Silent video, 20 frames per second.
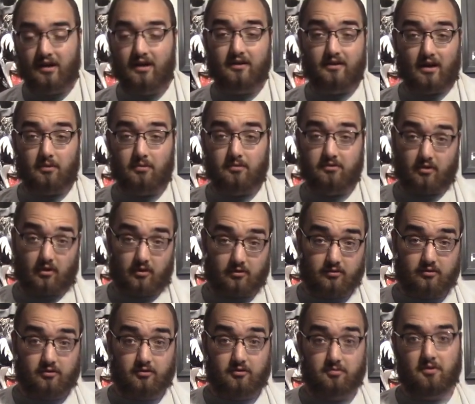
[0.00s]
That was
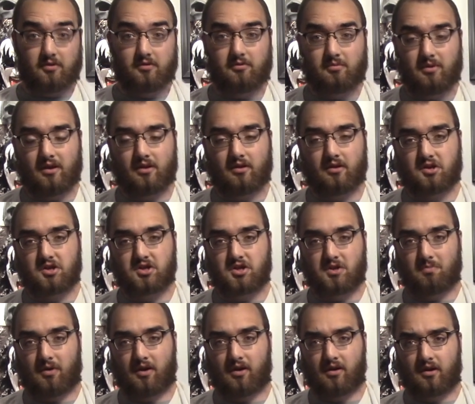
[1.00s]
also supposed to be in Hershey
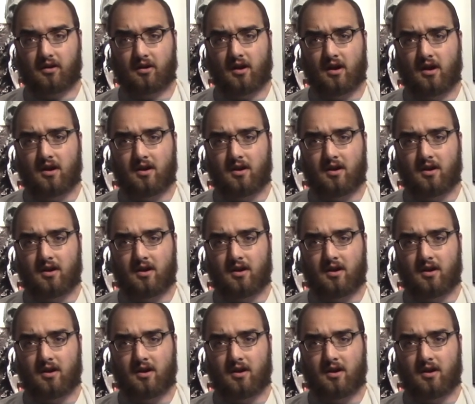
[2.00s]
Park,